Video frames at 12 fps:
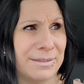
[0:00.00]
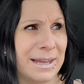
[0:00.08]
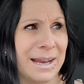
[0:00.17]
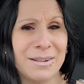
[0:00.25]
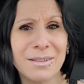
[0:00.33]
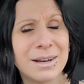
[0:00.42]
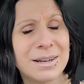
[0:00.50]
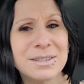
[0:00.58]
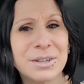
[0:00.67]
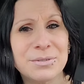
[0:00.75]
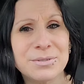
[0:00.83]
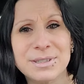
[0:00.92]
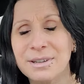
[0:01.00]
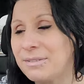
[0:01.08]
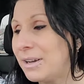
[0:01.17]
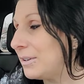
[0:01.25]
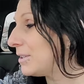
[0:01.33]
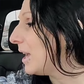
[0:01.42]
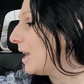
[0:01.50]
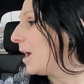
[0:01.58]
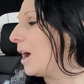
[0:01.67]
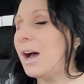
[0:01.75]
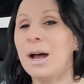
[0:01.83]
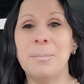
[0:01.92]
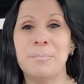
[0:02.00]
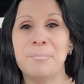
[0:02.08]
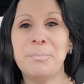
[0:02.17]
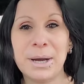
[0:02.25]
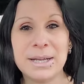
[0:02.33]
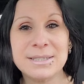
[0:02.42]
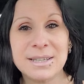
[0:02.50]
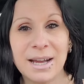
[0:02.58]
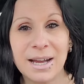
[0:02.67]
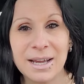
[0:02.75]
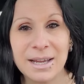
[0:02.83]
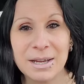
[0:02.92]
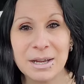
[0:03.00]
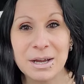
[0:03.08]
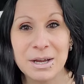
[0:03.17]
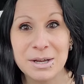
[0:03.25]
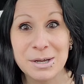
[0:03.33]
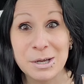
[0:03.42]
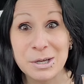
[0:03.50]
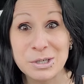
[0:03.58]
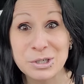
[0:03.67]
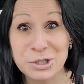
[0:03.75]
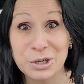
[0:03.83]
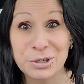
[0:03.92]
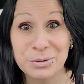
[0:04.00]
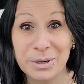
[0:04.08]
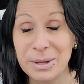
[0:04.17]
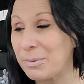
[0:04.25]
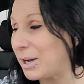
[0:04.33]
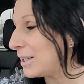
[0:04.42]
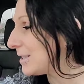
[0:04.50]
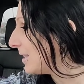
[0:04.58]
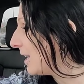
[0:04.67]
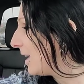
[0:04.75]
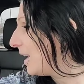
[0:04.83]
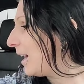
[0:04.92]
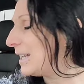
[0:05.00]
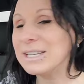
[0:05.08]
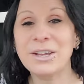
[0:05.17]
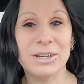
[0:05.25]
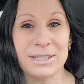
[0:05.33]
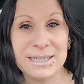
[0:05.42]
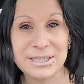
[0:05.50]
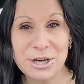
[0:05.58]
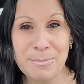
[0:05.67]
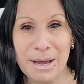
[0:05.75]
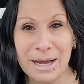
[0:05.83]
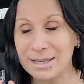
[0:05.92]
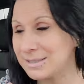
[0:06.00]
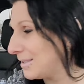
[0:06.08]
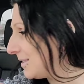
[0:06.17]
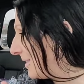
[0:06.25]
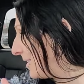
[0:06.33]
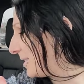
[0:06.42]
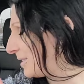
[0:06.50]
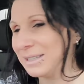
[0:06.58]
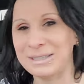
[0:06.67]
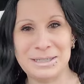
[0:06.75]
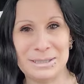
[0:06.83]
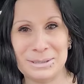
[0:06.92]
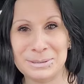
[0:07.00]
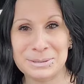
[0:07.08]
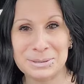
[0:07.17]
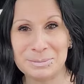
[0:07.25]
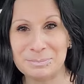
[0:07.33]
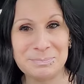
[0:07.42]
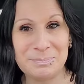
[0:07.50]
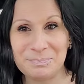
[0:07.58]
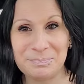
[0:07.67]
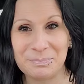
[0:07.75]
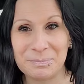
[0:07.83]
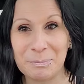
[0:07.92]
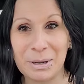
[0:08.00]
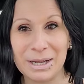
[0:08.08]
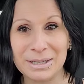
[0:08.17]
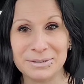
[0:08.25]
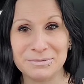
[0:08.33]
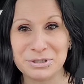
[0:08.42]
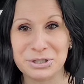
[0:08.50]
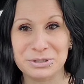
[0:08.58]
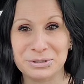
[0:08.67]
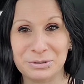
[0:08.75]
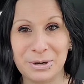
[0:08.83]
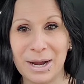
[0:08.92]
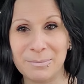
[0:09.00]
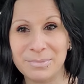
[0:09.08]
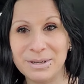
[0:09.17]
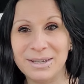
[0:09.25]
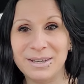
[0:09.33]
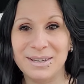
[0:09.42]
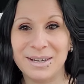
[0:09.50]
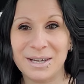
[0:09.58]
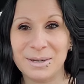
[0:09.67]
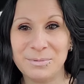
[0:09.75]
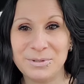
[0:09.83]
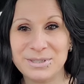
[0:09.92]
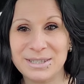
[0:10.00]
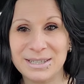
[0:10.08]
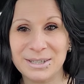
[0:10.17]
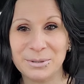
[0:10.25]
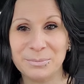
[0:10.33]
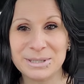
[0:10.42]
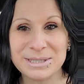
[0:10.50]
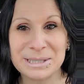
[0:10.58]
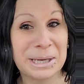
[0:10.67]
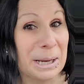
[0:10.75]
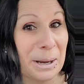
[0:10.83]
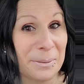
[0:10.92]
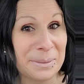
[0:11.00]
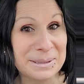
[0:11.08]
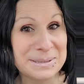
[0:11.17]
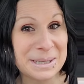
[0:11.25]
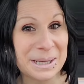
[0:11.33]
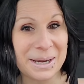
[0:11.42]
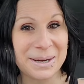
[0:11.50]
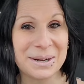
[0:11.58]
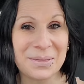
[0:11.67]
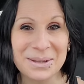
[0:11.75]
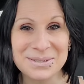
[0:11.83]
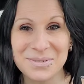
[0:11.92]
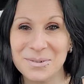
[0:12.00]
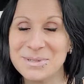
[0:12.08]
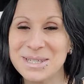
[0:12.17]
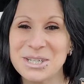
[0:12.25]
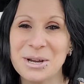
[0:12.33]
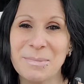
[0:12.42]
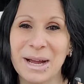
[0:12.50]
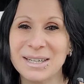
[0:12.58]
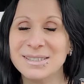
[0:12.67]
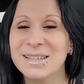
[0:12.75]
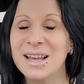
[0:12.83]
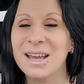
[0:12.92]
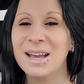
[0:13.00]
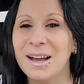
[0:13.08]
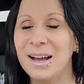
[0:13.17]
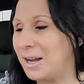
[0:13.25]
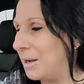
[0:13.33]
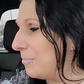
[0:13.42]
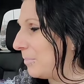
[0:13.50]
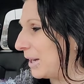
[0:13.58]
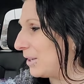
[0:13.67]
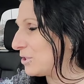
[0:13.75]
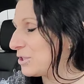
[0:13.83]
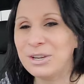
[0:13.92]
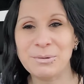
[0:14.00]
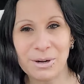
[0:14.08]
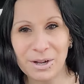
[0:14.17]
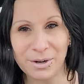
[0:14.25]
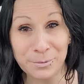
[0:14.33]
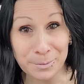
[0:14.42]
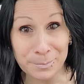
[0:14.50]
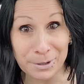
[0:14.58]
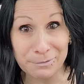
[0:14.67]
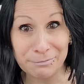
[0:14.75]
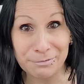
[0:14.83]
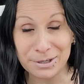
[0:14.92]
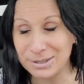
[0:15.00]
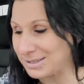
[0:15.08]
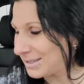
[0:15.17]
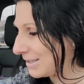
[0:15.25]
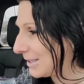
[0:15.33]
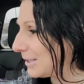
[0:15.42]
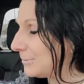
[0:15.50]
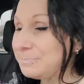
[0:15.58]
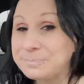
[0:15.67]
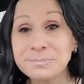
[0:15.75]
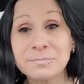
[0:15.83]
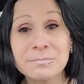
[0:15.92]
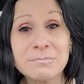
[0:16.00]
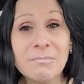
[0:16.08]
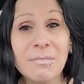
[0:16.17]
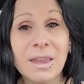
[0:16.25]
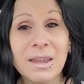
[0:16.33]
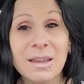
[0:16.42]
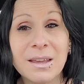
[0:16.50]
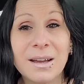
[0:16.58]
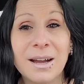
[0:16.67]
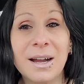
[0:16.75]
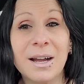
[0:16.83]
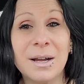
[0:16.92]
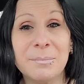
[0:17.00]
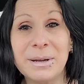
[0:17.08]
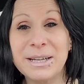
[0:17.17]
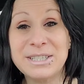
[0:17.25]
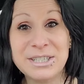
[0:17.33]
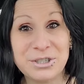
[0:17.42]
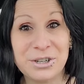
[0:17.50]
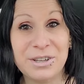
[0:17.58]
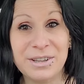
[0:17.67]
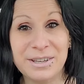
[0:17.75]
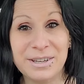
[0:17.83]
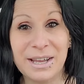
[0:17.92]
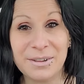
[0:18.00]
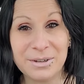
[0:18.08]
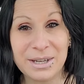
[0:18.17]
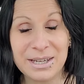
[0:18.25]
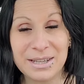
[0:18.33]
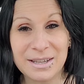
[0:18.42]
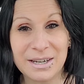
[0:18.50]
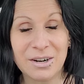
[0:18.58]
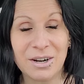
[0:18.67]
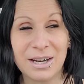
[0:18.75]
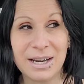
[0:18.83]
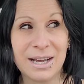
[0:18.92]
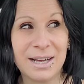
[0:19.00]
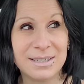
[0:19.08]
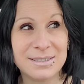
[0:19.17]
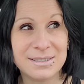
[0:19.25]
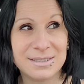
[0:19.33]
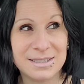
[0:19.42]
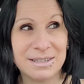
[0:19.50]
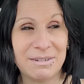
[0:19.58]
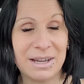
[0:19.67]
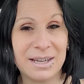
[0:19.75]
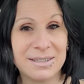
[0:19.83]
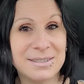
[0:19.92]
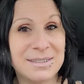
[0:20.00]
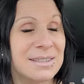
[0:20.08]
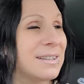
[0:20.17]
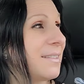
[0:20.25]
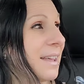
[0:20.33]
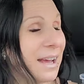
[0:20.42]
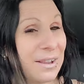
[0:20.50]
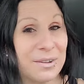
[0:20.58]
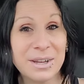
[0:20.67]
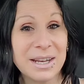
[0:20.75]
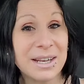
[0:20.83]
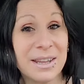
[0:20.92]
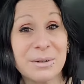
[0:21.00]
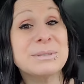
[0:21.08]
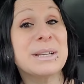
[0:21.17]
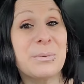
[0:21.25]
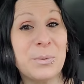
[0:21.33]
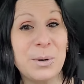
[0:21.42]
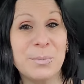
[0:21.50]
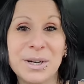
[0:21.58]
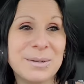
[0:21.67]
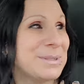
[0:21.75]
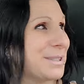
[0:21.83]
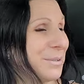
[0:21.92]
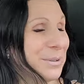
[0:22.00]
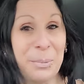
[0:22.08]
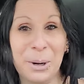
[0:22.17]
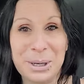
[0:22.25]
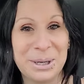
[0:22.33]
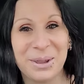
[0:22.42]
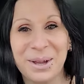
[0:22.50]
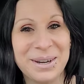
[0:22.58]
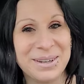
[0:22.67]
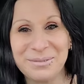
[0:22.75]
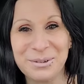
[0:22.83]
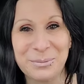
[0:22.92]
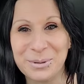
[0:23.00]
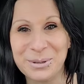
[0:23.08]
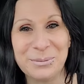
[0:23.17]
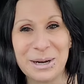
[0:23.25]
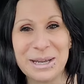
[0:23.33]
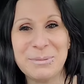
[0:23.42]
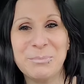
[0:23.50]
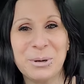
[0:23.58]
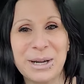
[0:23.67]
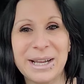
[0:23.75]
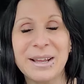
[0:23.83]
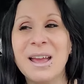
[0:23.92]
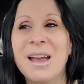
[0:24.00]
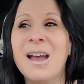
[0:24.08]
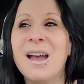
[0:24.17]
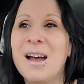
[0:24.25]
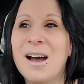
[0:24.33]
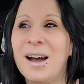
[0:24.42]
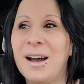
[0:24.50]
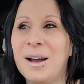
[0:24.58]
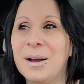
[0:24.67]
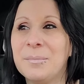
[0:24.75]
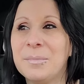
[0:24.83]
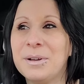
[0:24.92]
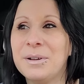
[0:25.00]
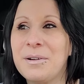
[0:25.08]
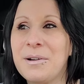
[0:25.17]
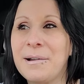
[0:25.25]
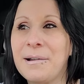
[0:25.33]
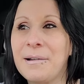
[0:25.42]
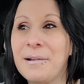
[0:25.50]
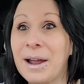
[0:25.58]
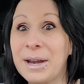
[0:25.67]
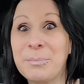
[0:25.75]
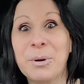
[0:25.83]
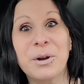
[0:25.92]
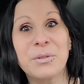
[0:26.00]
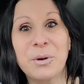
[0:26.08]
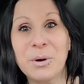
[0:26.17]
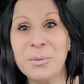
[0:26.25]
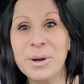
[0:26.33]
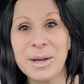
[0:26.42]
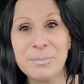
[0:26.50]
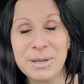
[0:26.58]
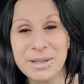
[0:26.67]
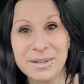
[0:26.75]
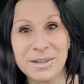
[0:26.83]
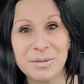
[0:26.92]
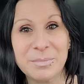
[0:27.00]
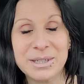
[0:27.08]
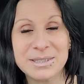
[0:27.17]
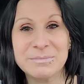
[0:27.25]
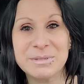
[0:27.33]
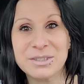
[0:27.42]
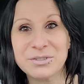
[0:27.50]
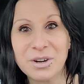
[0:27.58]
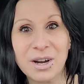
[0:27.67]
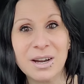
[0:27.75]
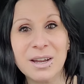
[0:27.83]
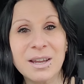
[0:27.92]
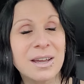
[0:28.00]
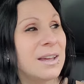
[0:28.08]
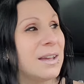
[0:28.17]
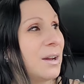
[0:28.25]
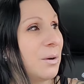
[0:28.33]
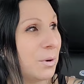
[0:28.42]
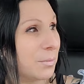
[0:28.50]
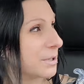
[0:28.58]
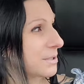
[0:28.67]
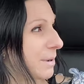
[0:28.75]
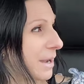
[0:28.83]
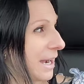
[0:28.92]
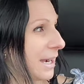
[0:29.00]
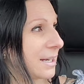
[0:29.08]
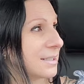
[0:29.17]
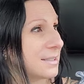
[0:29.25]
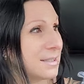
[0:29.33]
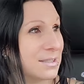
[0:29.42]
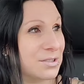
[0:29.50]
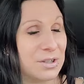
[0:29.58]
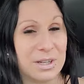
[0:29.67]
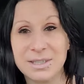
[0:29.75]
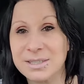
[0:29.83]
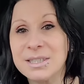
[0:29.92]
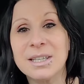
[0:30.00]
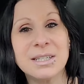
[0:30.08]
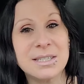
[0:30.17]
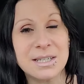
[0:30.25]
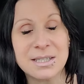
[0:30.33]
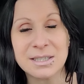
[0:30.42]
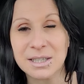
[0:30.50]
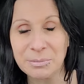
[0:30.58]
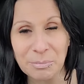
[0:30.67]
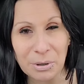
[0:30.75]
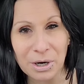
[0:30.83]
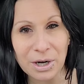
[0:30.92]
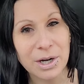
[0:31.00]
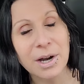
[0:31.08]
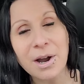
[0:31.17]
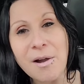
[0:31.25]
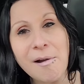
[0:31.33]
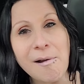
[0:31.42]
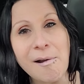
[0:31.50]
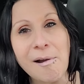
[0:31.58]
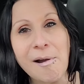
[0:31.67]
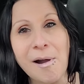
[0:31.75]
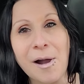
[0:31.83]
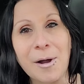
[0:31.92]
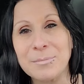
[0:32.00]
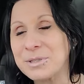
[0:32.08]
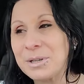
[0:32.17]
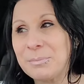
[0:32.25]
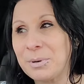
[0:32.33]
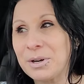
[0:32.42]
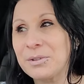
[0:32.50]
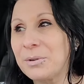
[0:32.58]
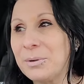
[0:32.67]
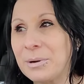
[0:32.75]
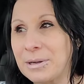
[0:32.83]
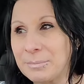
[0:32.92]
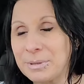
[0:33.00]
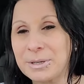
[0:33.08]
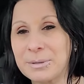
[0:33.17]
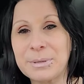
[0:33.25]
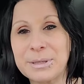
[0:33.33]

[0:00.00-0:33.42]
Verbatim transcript: They had a lot of cute stuff out. Um, but I show you what I bought. I did go to TJ Maxx. It's in the pile of crap. Um, you see a little bit sticking out. That's the carrot. That's from TJ Maxx. Um, but I'll show you what I got at Walmart first. Um, I did show you the Hello Kitty that I got at CVS. The Hello Kitty that was at Walmart. I'm still in the parking lot if you're wondering why I keep pointing. Um, I had to park the whole way up here because I'm in the truck. Walmart's packed. This truck isn't the easiest thing to park. Um, so I'm parked the whole way up here.